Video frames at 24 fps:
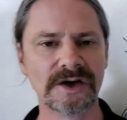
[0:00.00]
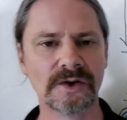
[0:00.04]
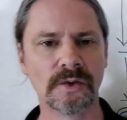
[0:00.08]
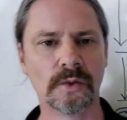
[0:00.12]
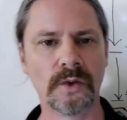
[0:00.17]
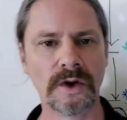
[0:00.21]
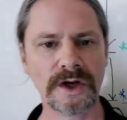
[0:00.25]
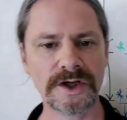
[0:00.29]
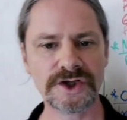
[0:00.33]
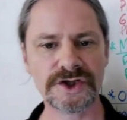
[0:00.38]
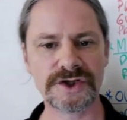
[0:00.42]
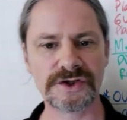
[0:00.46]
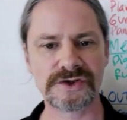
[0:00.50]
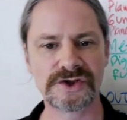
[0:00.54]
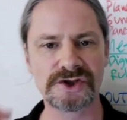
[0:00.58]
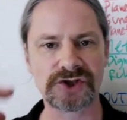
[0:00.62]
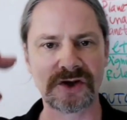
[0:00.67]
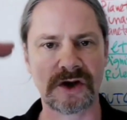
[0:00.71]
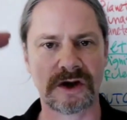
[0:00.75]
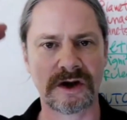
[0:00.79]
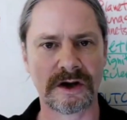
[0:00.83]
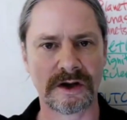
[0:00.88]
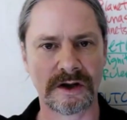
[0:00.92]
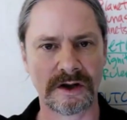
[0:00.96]
once you
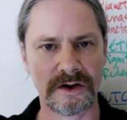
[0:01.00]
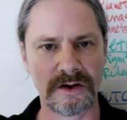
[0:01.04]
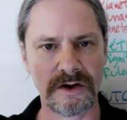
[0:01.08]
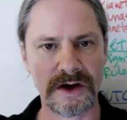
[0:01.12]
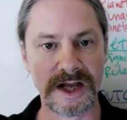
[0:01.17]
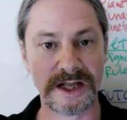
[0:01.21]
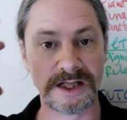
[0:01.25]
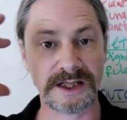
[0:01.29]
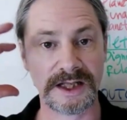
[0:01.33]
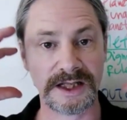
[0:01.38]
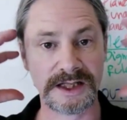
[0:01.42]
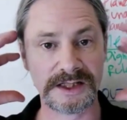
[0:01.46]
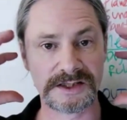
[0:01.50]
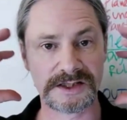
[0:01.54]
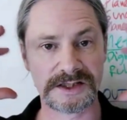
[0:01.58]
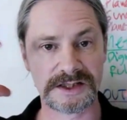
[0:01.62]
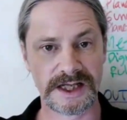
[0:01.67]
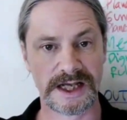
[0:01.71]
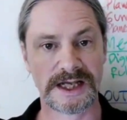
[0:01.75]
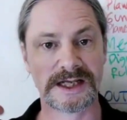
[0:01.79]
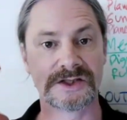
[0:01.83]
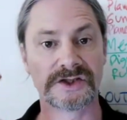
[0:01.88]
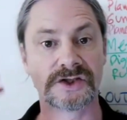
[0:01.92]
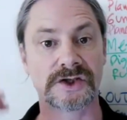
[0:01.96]
start learning these
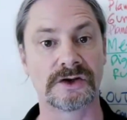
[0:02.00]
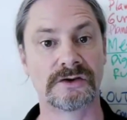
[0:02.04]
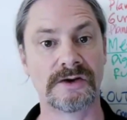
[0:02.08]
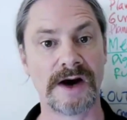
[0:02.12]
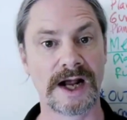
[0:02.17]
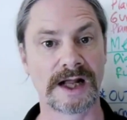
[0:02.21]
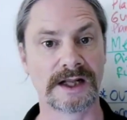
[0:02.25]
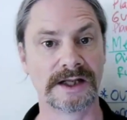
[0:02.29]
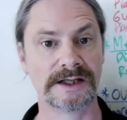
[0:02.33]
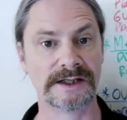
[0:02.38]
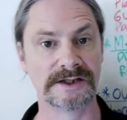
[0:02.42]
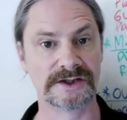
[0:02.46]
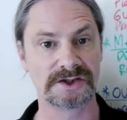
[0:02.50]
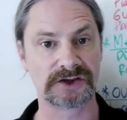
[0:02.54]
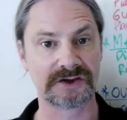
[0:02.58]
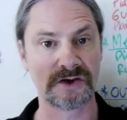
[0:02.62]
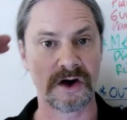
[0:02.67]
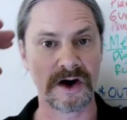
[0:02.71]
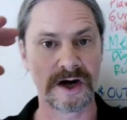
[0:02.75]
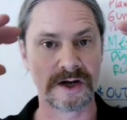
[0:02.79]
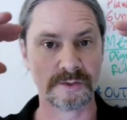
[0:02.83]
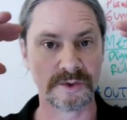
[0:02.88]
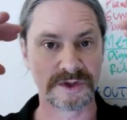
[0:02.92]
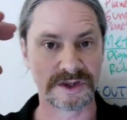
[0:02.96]
things correctly,
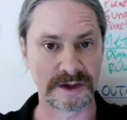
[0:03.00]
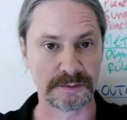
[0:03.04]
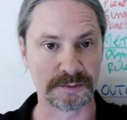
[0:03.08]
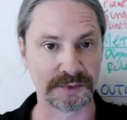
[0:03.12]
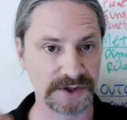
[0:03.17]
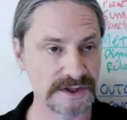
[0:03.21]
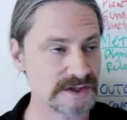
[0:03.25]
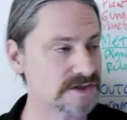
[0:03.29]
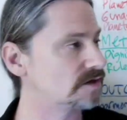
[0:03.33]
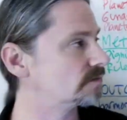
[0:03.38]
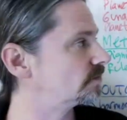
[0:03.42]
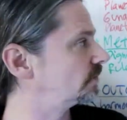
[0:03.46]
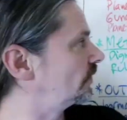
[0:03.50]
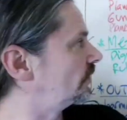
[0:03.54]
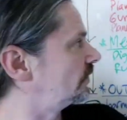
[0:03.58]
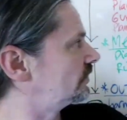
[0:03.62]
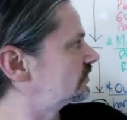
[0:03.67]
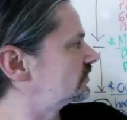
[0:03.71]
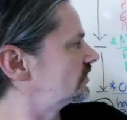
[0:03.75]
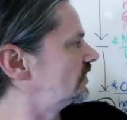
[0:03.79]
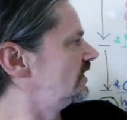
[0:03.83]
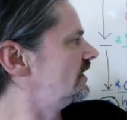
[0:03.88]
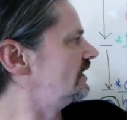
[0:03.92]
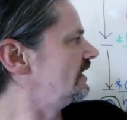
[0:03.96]
starting with the
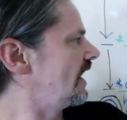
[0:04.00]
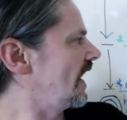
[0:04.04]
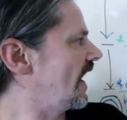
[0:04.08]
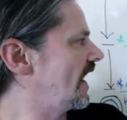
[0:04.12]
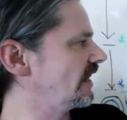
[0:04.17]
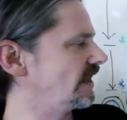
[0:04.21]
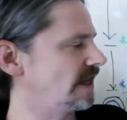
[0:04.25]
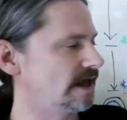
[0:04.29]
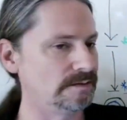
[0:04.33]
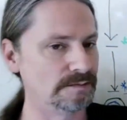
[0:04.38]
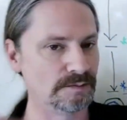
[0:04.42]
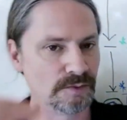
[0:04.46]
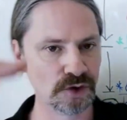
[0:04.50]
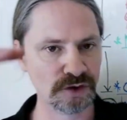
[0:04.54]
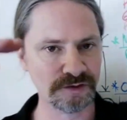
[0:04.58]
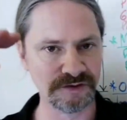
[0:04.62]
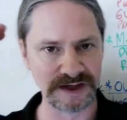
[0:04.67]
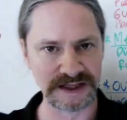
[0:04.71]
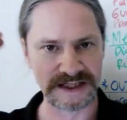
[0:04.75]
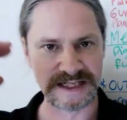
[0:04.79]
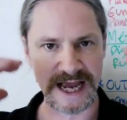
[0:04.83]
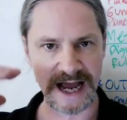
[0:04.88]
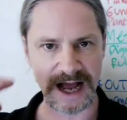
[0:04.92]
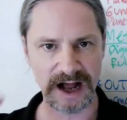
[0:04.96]
principles and then
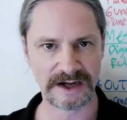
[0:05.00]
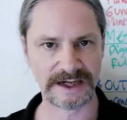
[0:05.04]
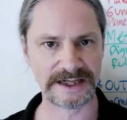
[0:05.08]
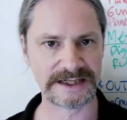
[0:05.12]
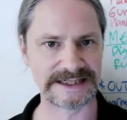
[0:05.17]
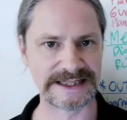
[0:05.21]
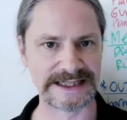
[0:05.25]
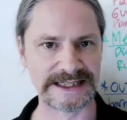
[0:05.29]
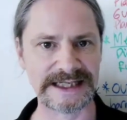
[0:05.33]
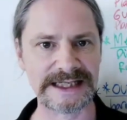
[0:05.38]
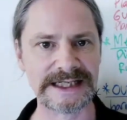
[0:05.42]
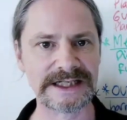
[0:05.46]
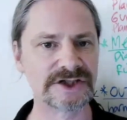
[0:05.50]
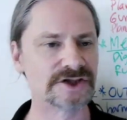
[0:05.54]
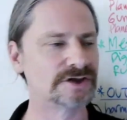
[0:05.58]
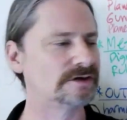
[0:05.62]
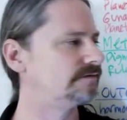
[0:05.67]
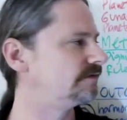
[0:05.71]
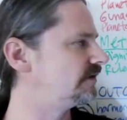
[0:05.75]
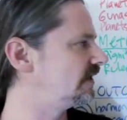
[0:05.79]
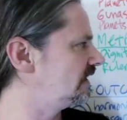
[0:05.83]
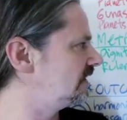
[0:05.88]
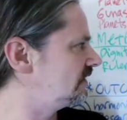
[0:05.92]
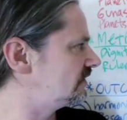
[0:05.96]
moving down into each
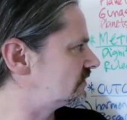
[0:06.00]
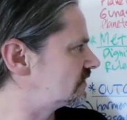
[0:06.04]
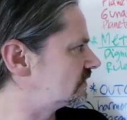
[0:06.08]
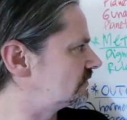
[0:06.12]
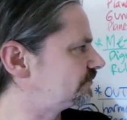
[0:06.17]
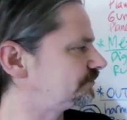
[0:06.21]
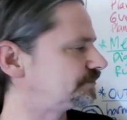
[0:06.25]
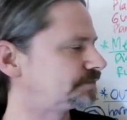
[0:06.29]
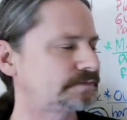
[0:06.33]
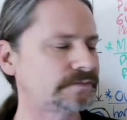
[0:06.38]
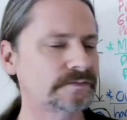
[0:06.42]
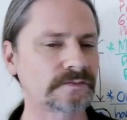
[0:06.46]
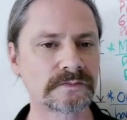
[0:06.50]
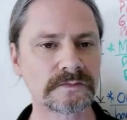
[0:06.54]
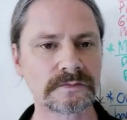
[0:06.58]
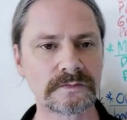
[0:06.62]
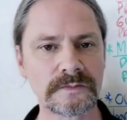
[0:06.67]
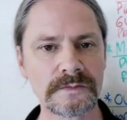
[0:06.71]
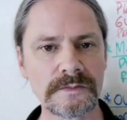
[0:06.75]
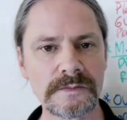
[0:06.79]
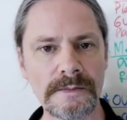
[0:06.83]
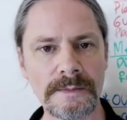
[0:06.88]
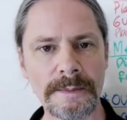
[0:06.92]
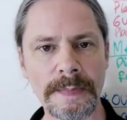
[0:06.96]
of these
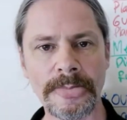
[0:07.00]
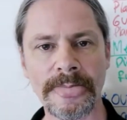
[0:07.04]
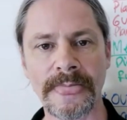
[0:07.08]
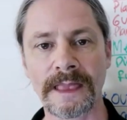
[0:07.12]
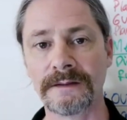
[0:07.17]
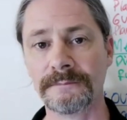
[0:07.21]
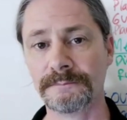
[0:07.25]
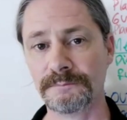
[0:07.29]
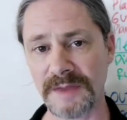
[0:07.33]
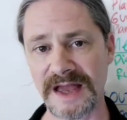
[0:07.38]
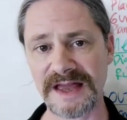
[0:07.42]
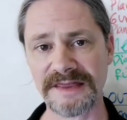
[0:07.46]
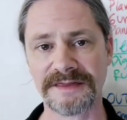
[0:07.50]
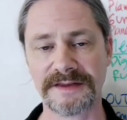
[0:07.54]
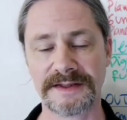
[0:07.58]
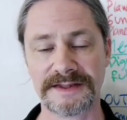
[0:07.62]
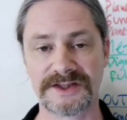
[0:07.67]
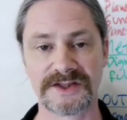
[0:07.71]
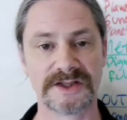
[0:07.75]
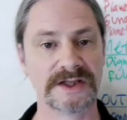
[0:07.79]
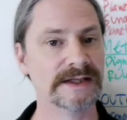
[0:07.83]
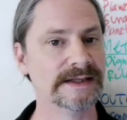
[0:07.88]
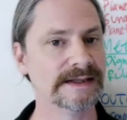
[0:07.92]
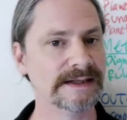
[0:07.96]

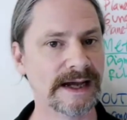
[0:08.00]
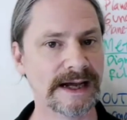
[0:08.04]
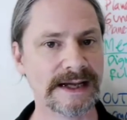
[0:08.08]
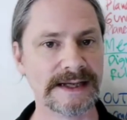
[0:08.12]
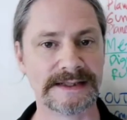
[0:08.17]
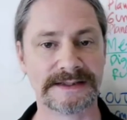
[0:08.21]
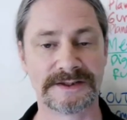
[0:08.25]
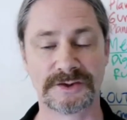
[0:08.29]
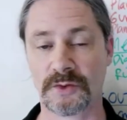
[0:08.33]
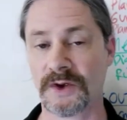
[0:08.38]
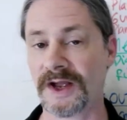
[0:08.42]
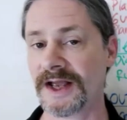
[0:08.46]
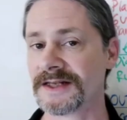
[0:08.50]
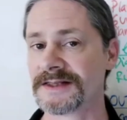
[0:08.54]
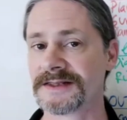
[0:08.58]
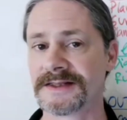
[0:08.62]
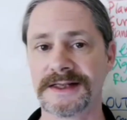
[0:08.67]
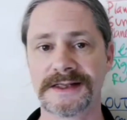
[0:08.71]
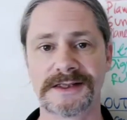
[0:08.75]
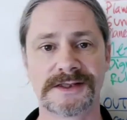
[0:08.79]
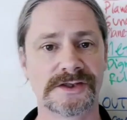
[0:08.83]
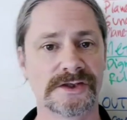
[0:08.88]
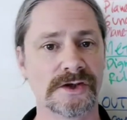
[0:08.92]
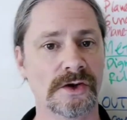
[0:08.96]
methods. It's why I
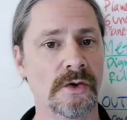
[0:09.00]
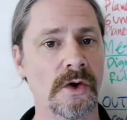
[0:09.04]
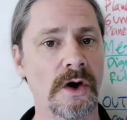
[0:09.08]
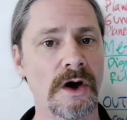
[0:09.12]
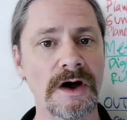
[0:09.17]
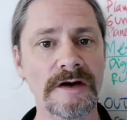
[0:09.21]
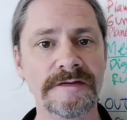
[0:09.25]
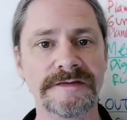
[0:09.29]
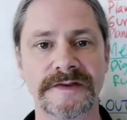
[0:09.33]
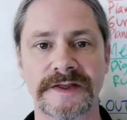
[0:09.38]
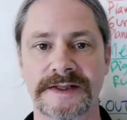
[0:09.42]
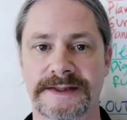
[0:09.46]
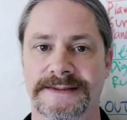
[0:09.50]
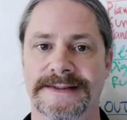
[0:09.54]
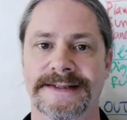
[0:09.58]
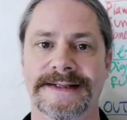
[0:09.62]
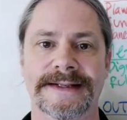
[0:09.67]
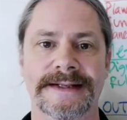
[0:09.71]
say so often,